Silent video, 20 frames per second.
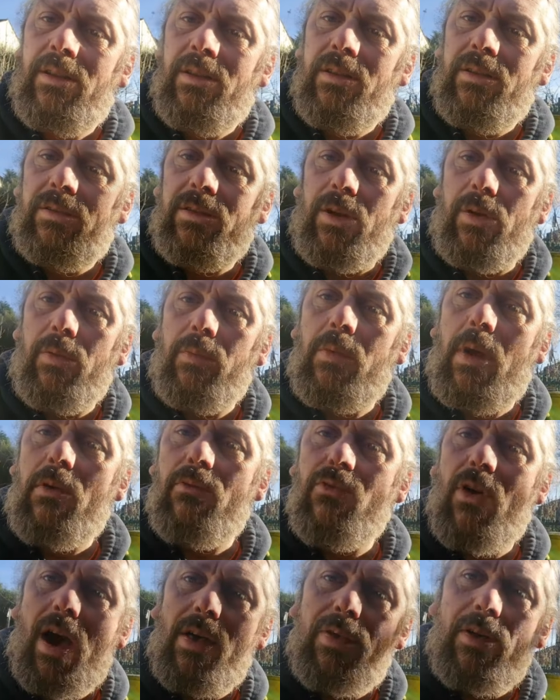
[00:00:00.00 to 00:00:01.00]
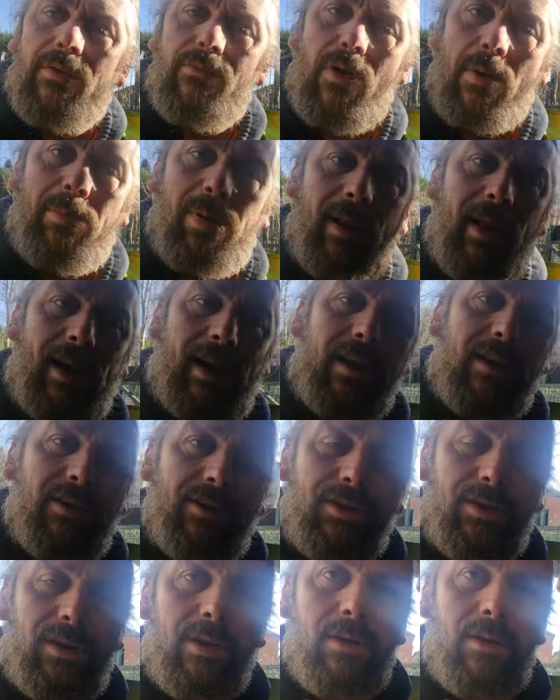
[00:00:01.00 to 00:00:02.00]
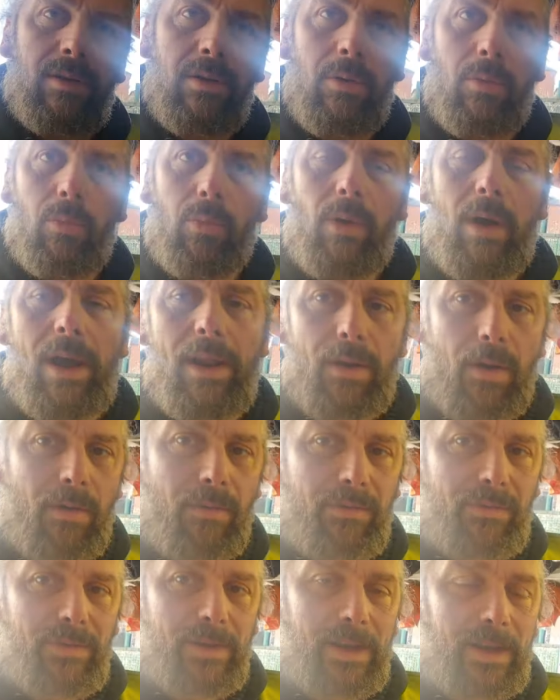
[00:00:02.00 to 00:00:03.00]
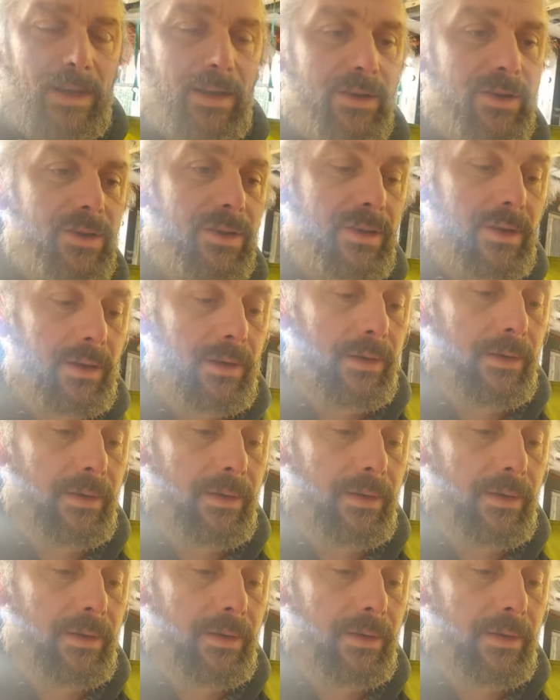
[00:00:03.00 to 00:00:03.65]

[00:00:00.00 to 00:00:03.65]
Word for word: So rather than replace, why not fix?